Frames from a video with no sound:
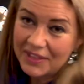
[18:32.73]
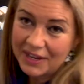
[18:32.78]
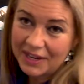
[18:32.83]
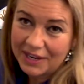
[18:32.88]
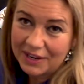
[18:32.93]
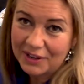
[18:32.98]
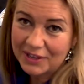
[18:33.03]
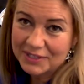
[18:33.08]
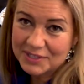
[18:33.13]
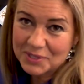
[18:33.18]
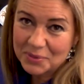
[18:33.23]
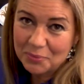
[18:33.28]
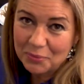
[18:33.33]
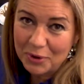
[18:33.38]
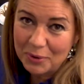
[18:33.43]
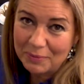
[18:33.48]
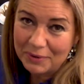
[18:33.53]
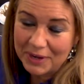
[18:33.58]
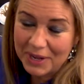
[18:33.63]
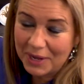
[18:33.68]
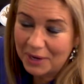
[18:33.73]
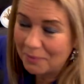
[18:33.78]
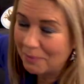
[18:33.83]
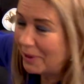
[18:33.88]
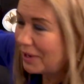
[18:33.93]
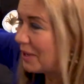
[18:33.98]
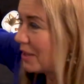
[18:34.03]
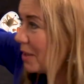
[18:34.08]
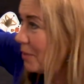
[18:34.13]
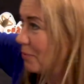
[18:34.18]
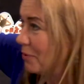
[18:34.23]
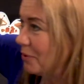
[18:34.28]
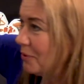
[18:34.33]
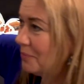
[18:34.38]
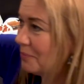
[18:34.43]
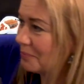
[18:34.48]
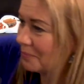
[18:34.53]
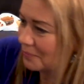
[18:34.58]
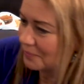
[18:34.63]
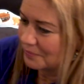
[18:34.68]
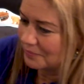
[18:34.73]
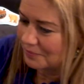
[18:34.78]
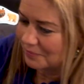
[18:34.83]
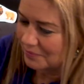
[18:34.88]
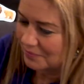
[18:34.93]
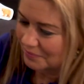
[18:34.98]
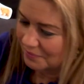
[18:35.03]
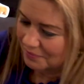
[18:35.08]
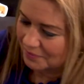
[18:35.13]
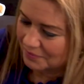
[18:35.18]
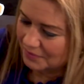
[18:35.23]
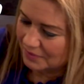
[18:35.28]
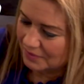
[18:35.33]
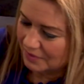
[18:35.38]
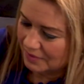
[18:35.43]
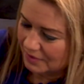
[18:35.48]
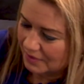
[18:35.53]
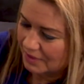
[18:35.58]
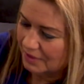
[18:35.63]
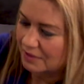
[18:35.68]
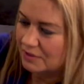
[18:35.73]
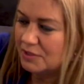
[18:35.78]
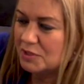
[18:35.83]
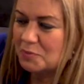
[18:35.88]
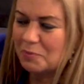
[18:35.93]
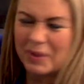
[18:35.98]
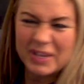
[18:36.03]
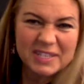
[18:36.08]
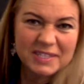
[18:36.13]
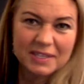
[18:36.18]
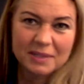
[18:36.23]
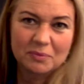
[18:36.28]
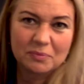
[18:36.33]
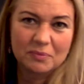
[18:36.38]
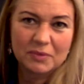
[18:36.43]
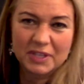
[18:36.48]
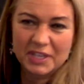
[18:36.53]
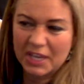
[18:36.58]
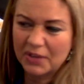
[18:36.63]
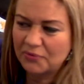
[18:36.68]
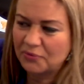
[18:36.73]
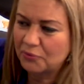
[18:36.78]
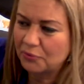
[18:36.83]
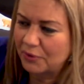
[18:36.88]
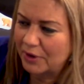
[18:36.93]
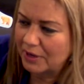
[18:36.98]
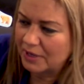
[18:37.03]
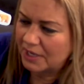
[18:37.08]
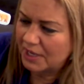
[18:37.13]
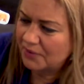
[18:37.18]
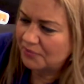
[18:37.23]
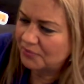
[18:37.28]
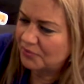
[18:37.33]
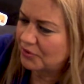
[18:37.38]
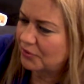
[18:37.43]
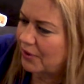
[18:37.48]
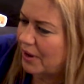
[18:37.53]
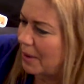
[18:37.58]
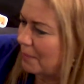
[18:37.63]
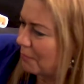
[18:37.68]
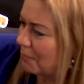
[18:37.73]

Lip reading: I got some ribbon out of my cupboard, just basic gift wrap